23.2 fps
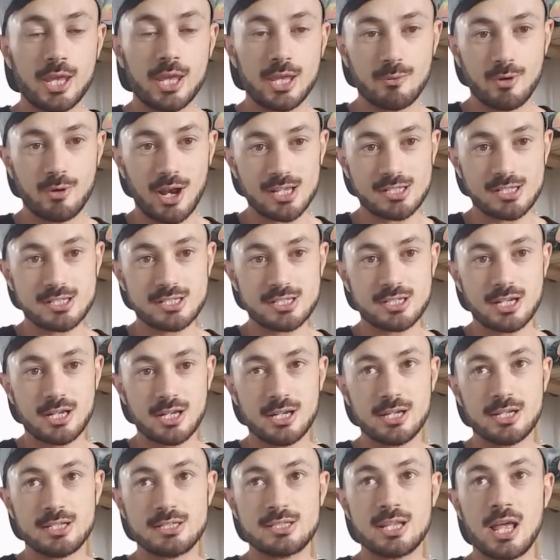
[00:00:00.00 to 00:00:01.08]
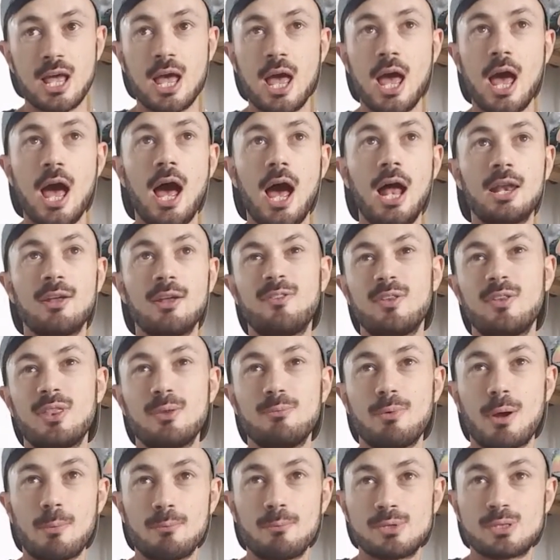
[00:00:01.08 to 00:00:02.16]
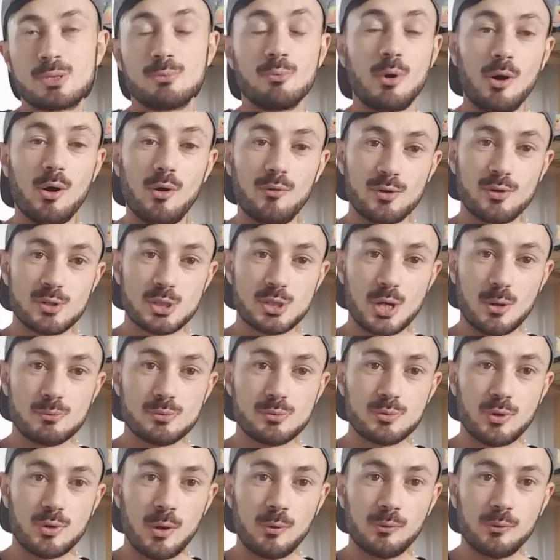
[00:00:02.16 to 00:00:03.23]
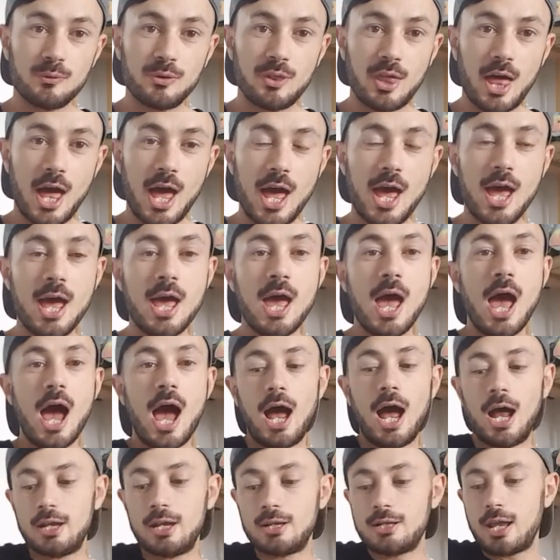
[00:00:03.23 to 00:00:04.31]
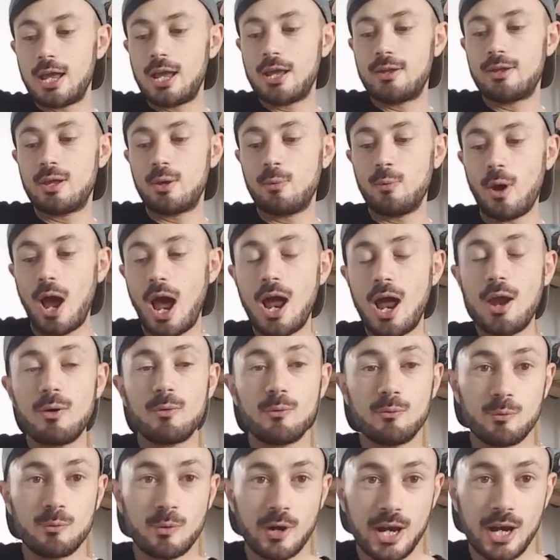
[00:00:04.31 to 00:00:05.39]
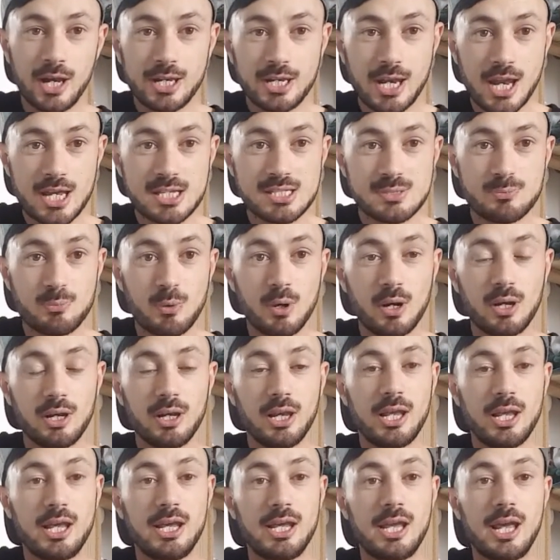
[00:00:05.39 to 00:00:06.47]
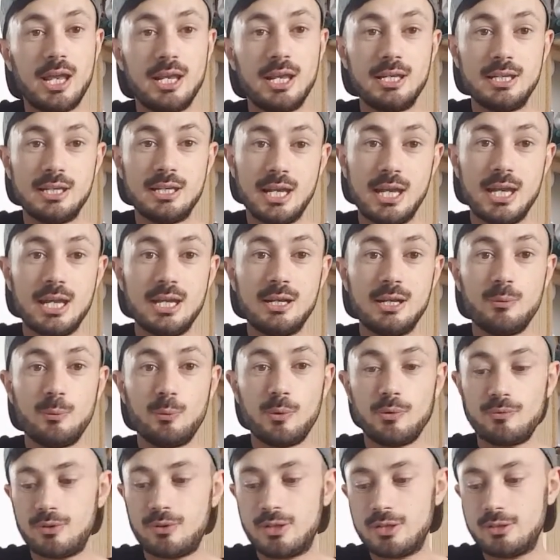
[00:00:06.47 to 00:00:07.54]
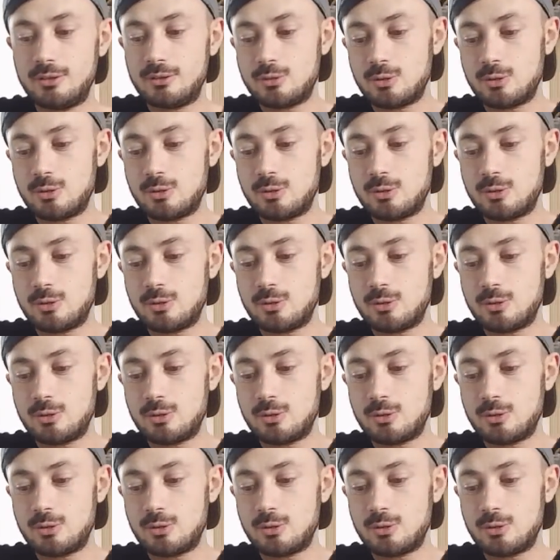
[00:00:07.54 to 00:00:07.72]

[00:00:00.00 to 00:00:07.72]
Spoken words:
your Asda's, and I think there might be some other shops around there. And if you are really desperately in need with